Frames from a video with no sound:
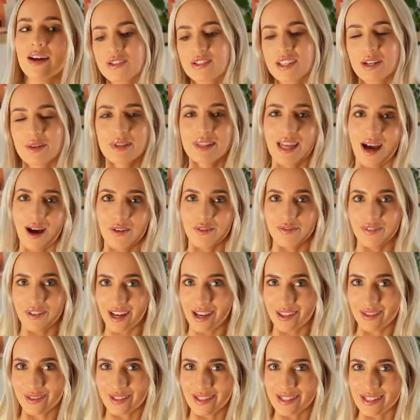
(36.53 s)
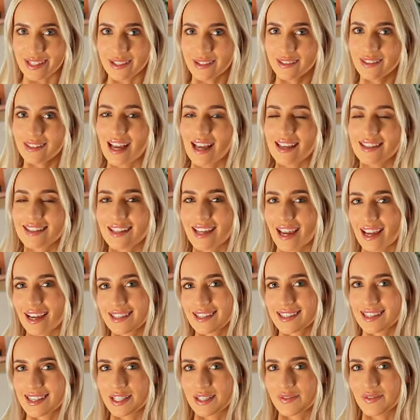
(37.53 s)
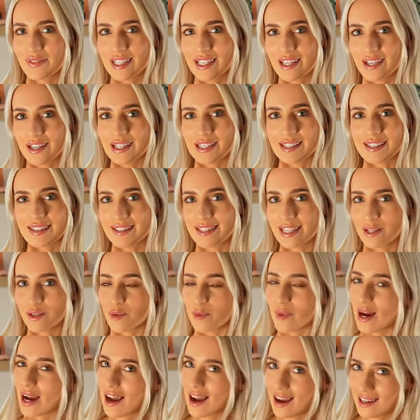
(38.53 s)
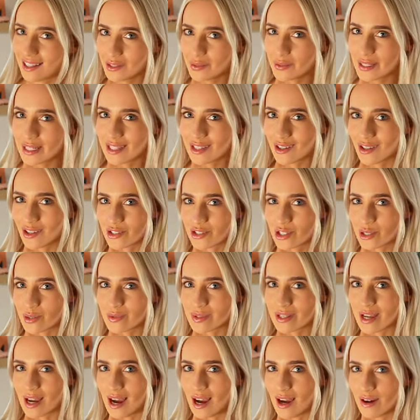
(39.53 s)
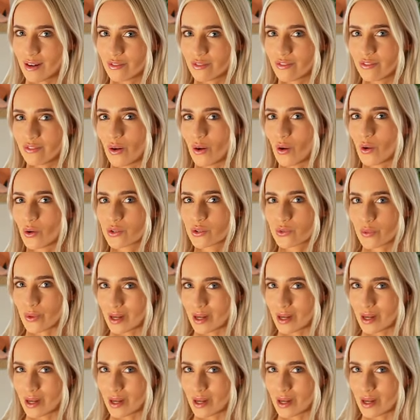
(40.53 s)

So without further ado, let's get into this video and see what my Halloween costumes are for